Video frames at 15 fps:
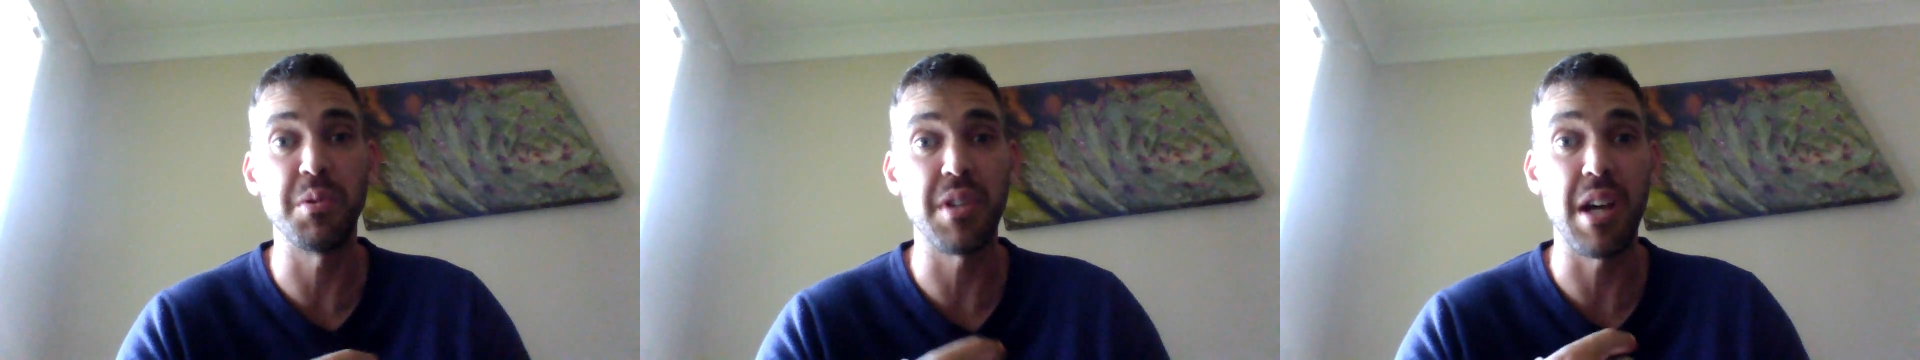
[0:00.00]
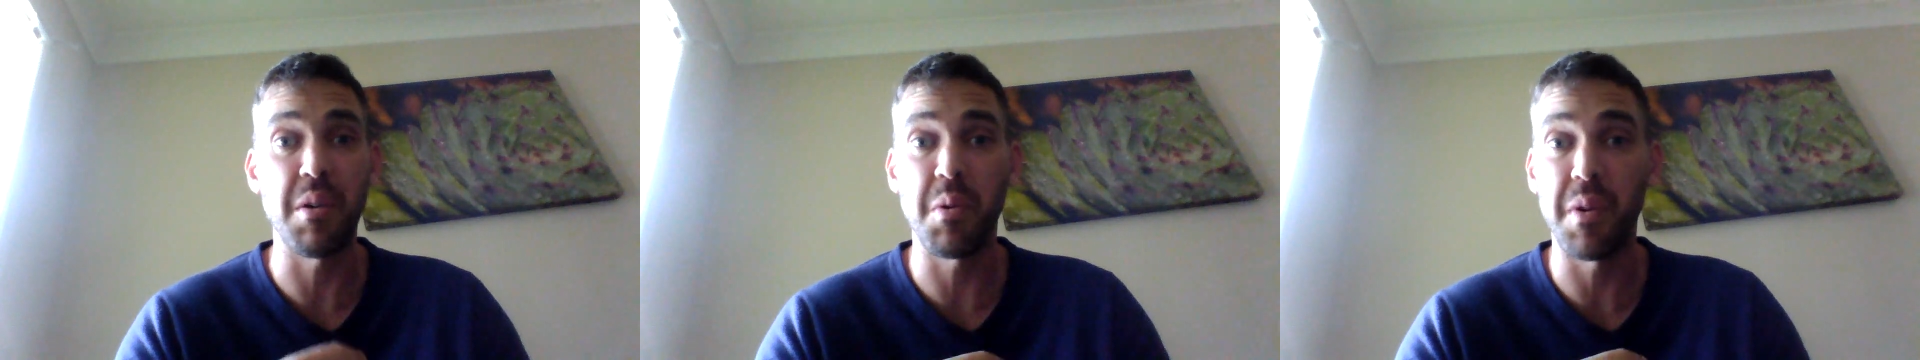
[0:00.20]

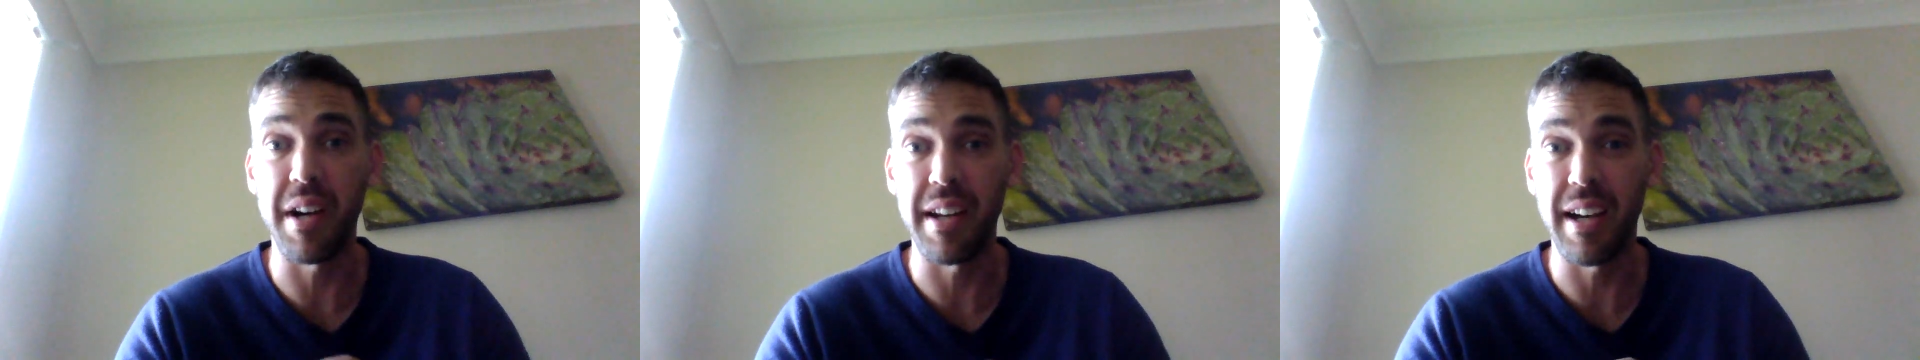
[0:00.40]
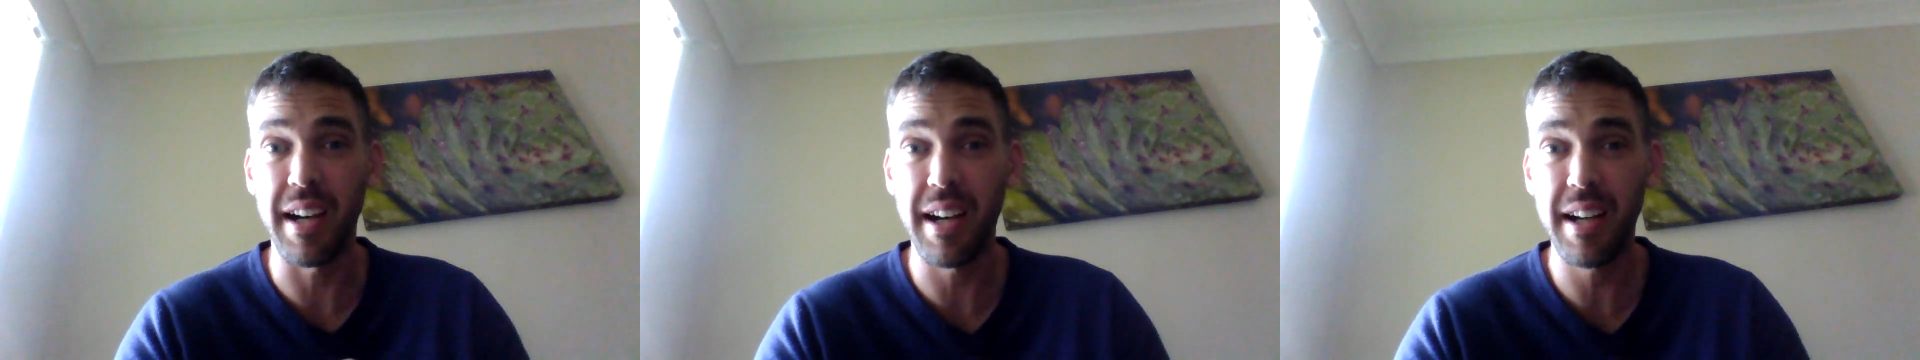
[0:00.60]
get
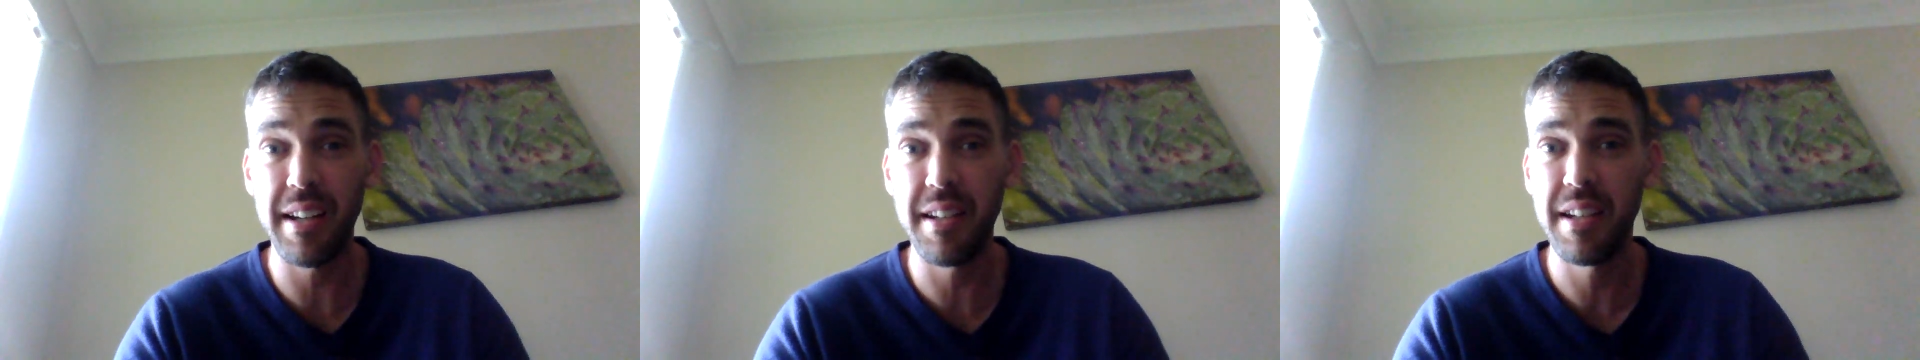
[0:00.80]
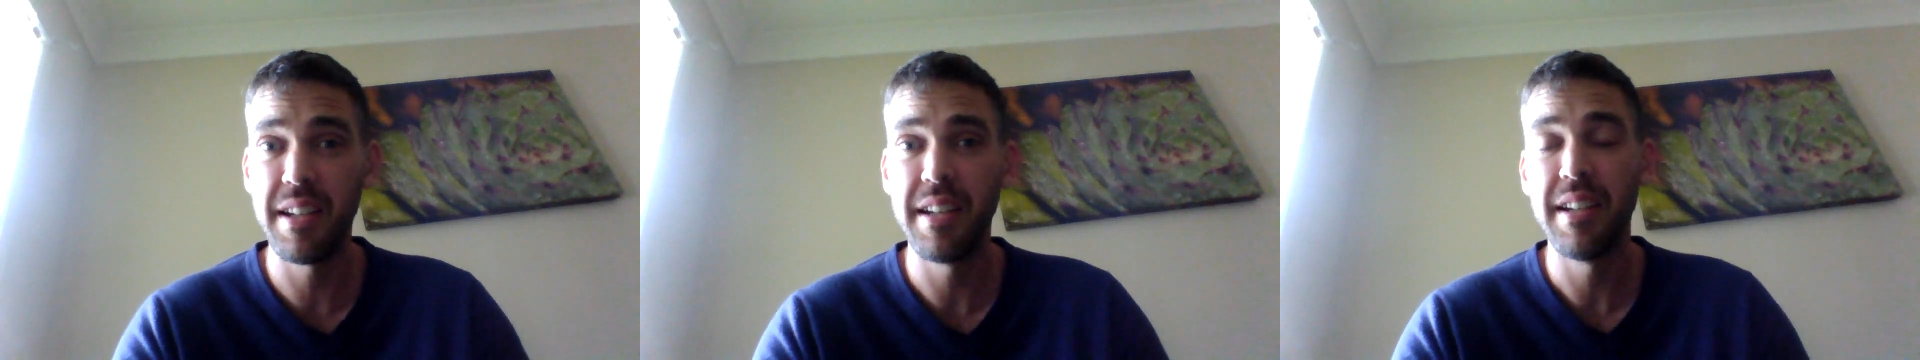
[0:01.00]
quite
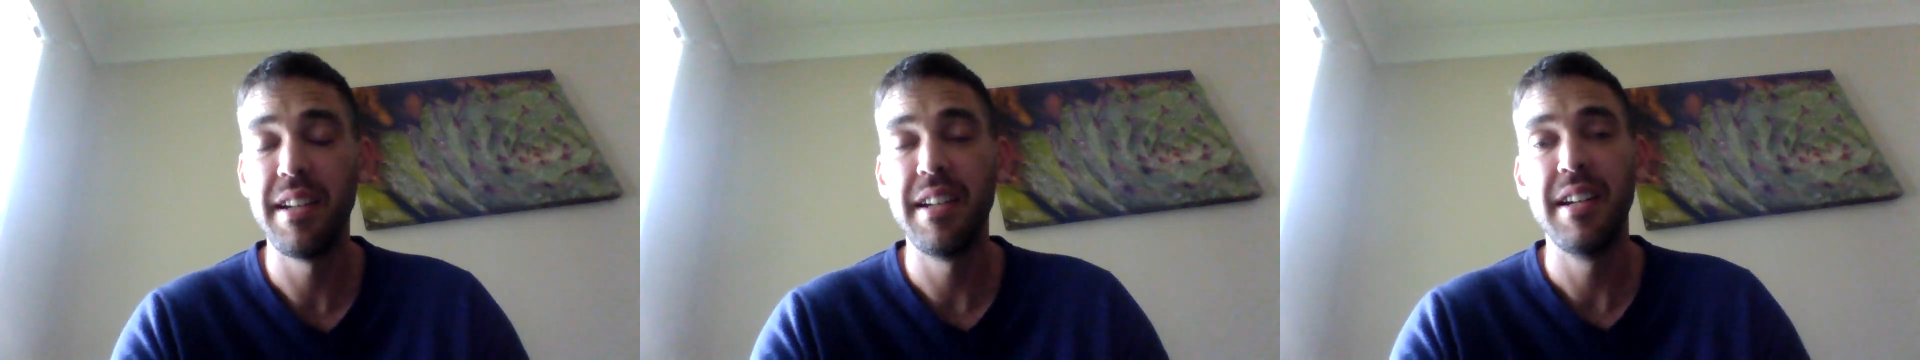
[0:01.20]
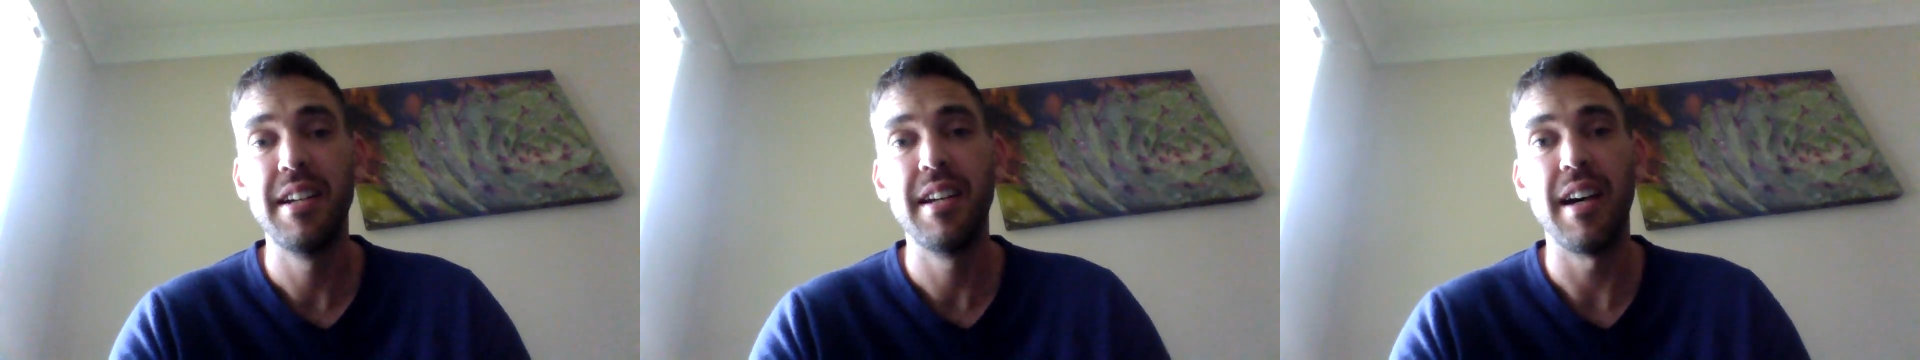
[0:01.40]
hard.
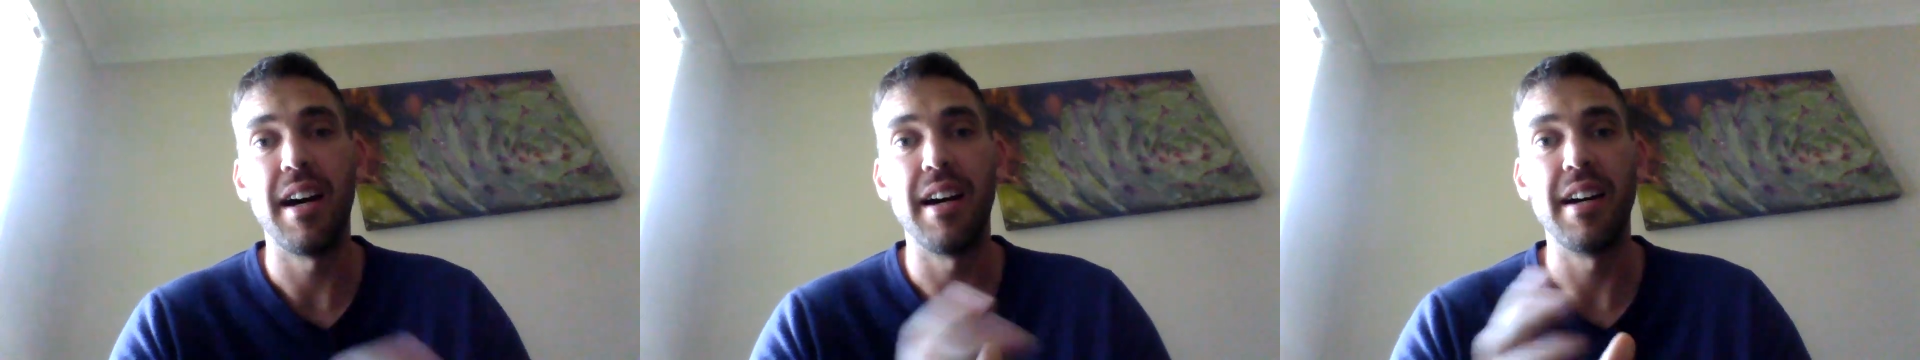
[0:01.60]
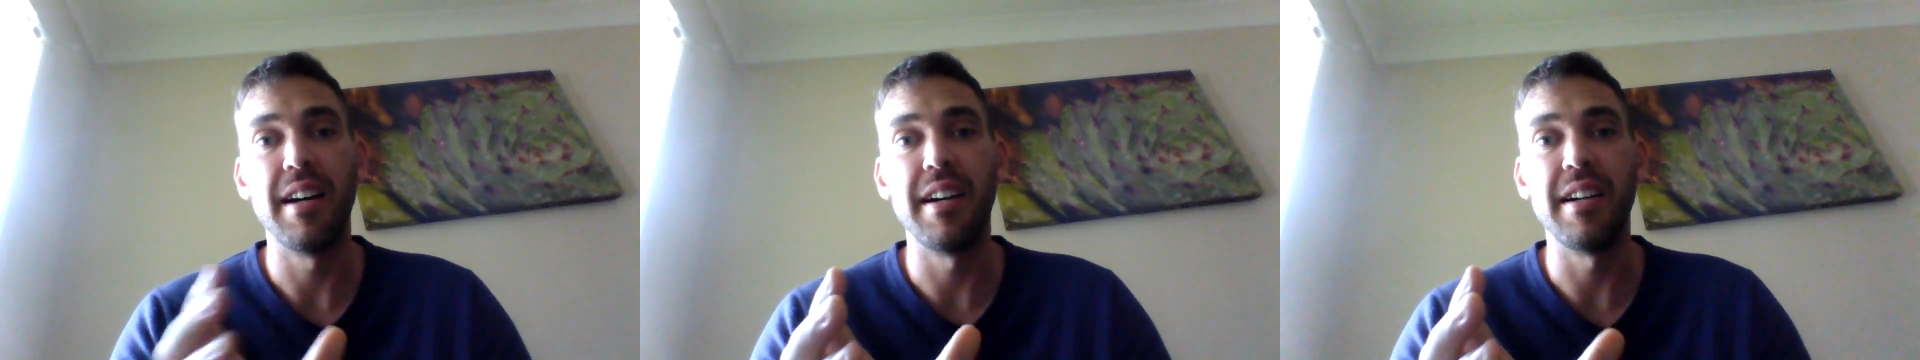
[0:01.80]

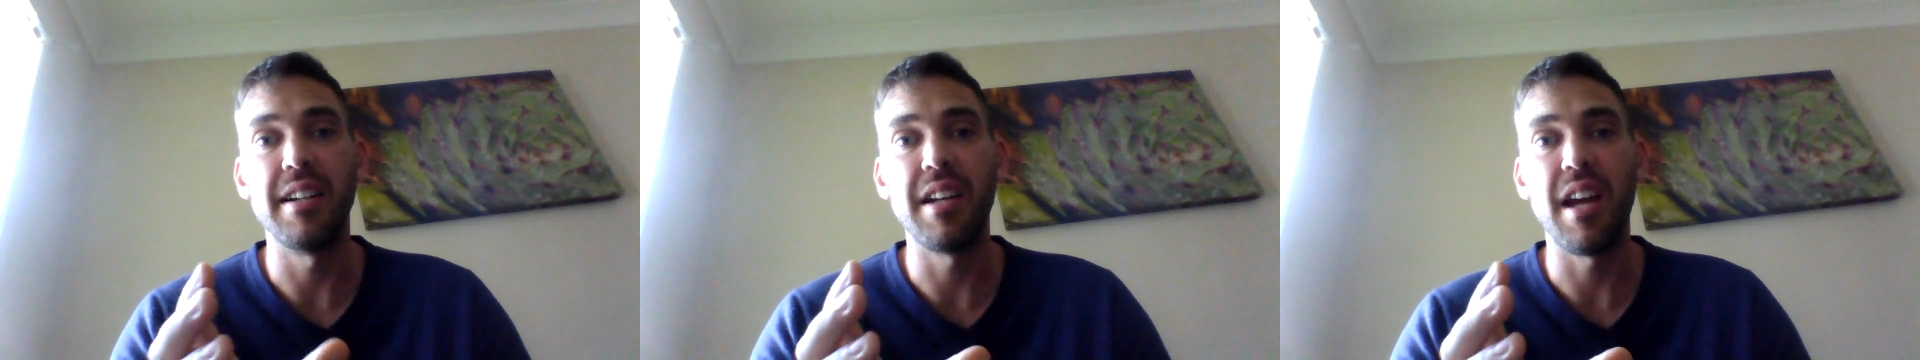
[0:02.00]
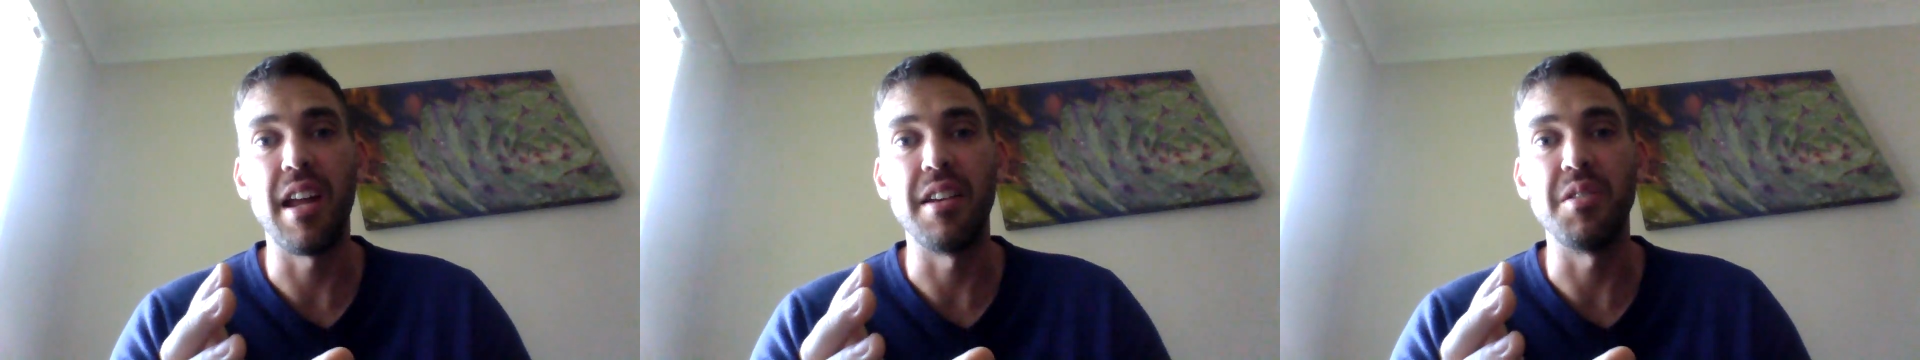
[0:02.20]

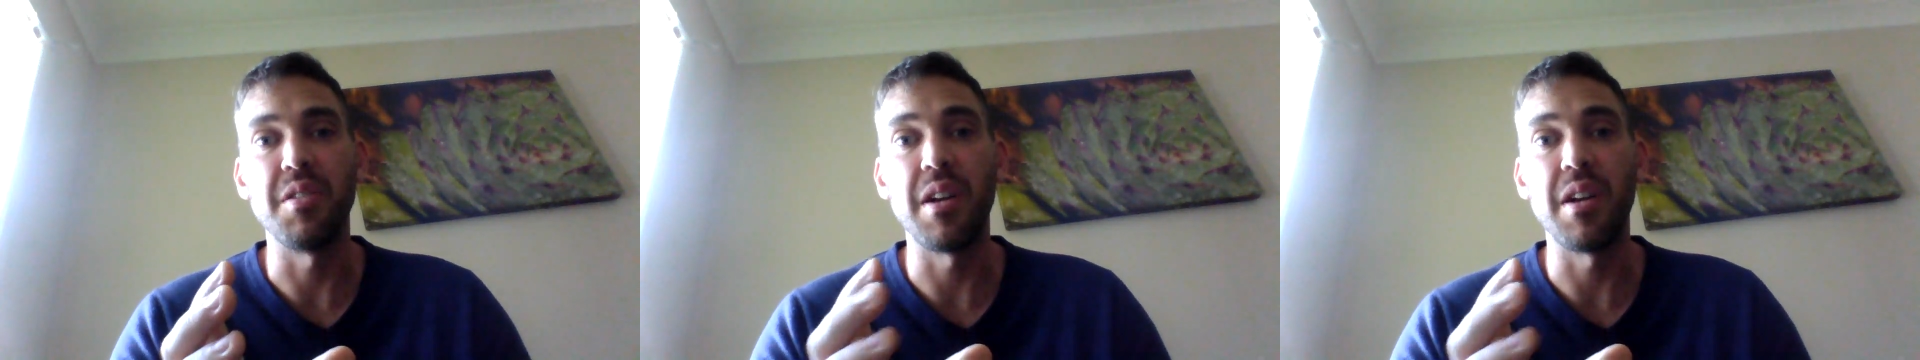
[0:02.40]
And